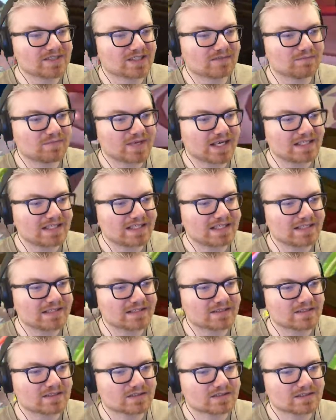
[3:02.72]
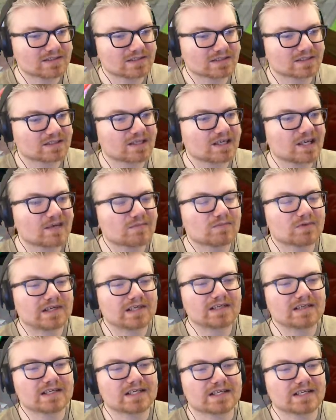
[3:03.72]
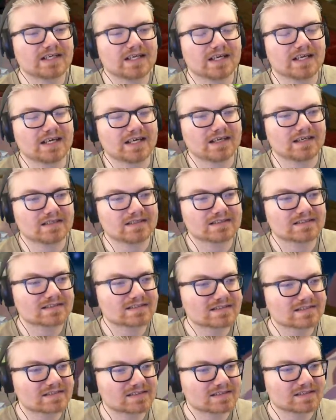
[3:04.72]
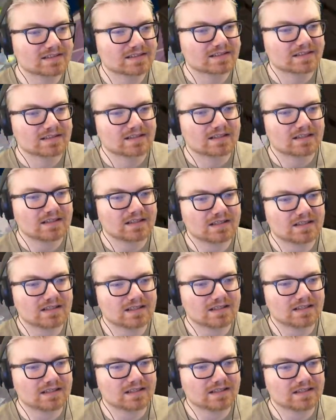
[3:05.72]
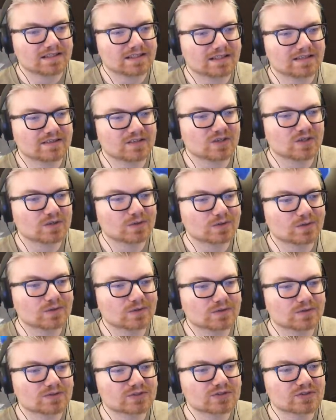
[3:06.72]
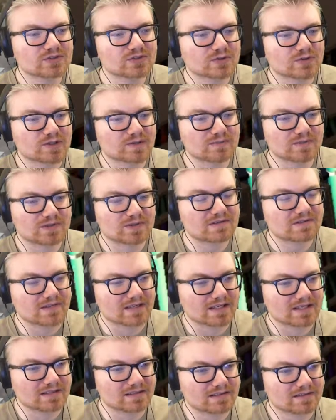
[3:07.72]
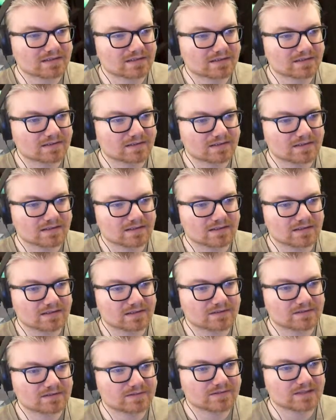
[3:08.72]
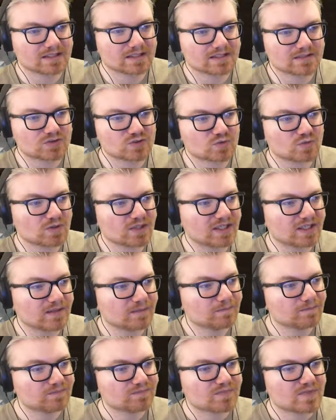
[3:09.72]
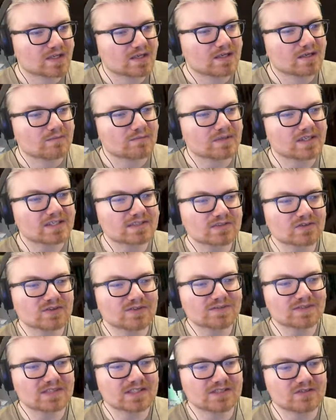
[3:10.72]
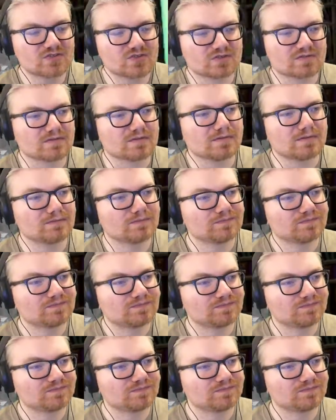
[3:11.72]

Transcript: to come back here to the library and uh, get the whole storybook thing uh, done as well. But let's go up to the engine room.